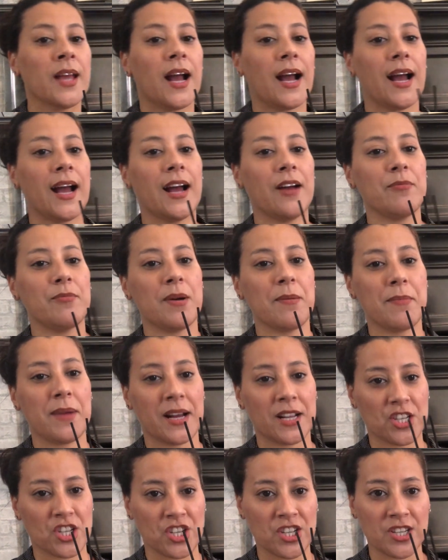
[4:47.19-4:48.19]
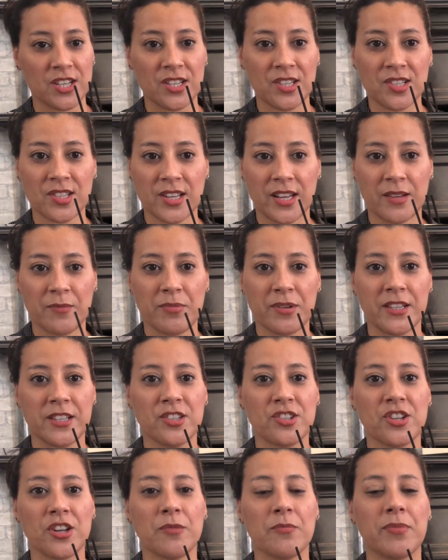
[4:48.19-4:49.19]
I have my matches, and
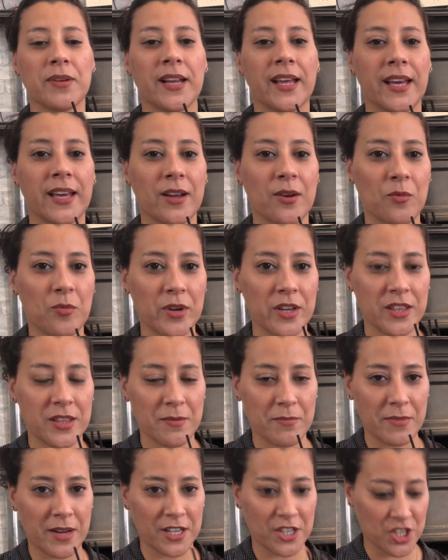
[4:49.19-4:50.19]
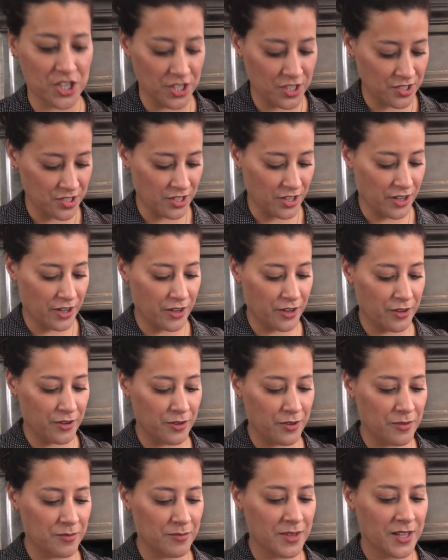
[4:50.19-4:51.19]
please don't play with matches at
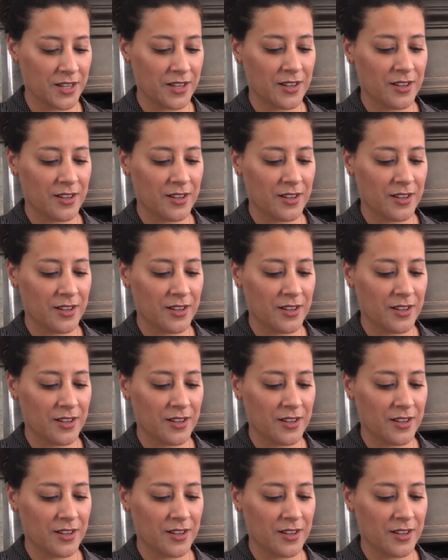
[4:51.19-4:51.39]
home.